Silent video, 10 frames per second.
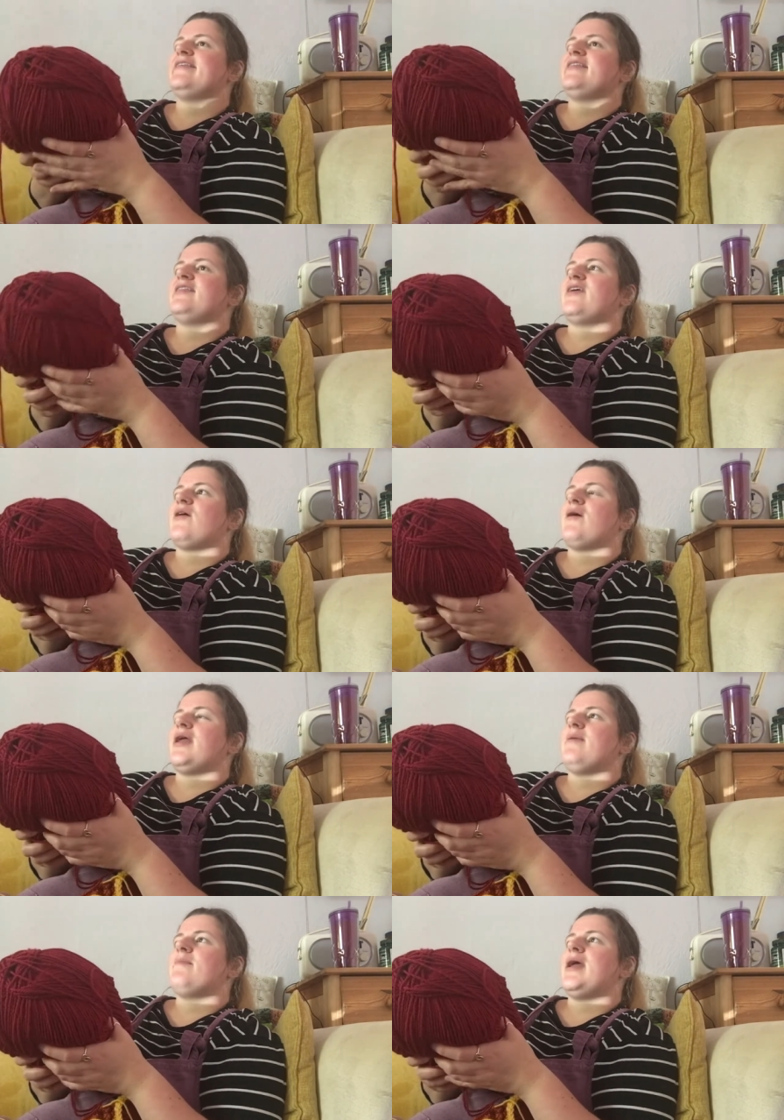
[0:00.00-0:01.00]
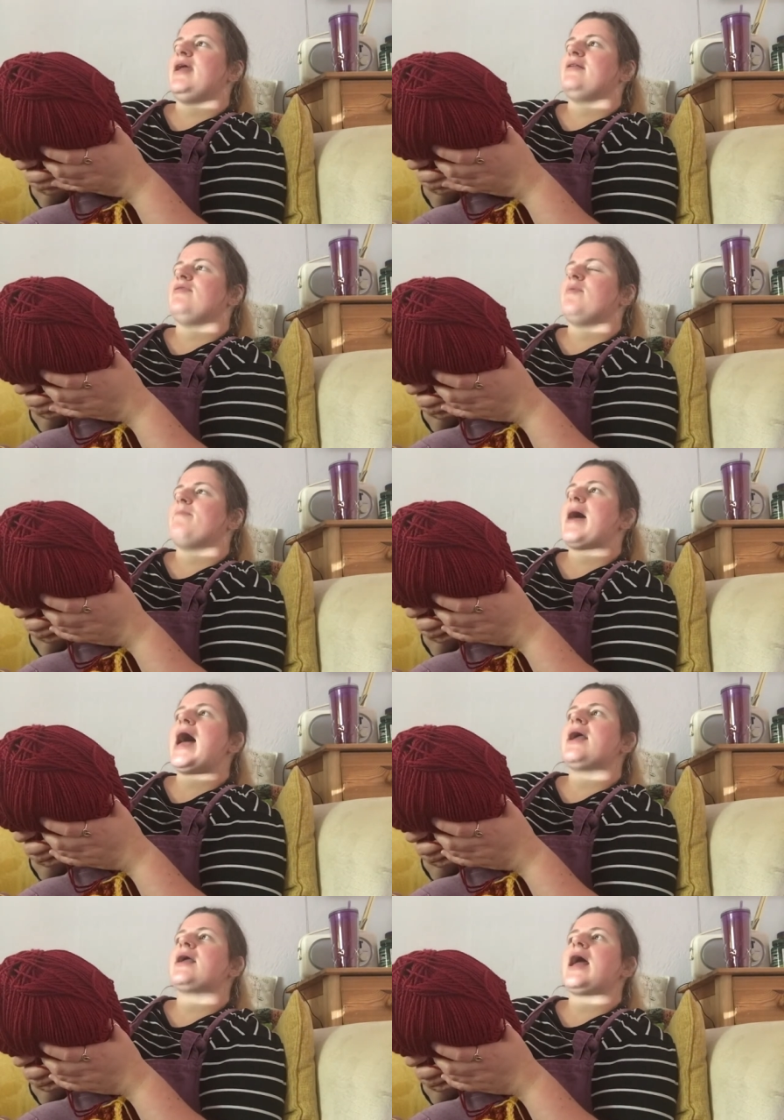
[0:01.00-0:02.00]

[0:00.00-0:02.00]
and I made the back